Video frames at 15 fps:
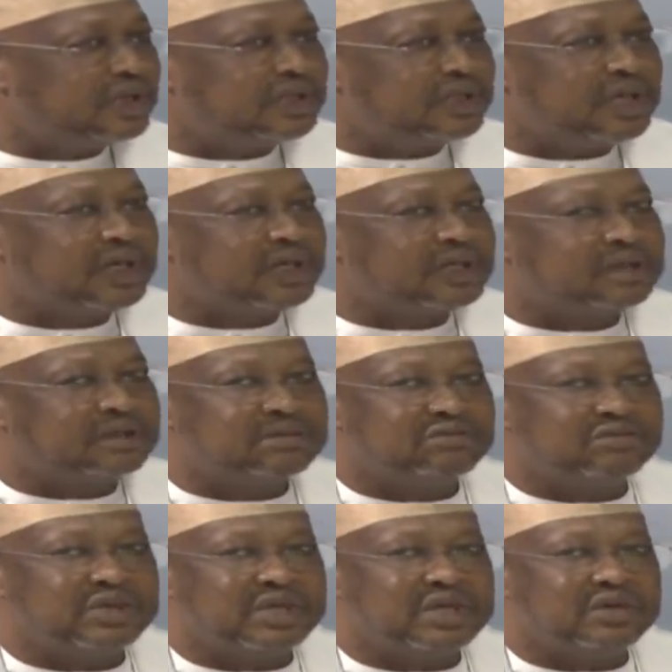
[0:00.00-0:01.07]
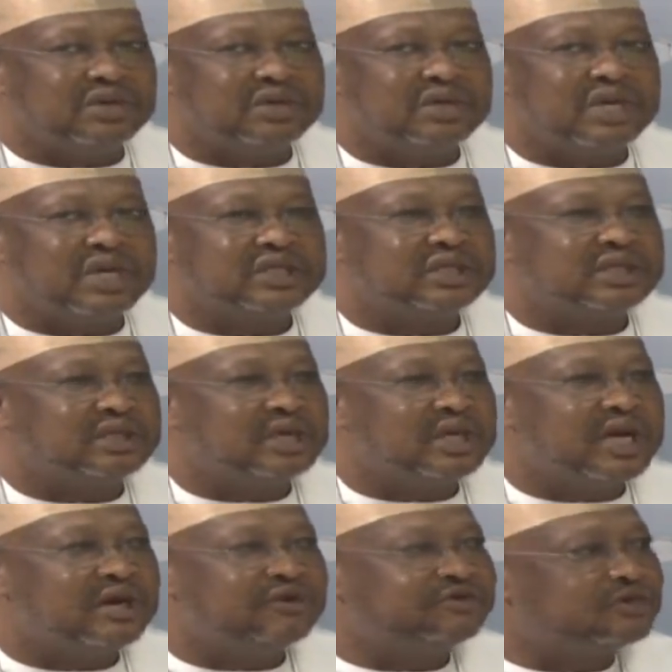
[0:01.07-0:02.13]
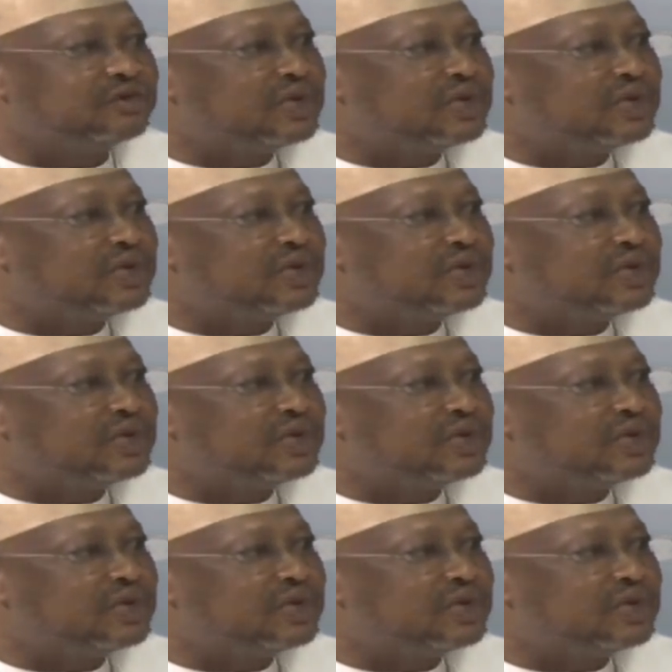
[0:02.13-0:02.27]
that we don't necessarily have to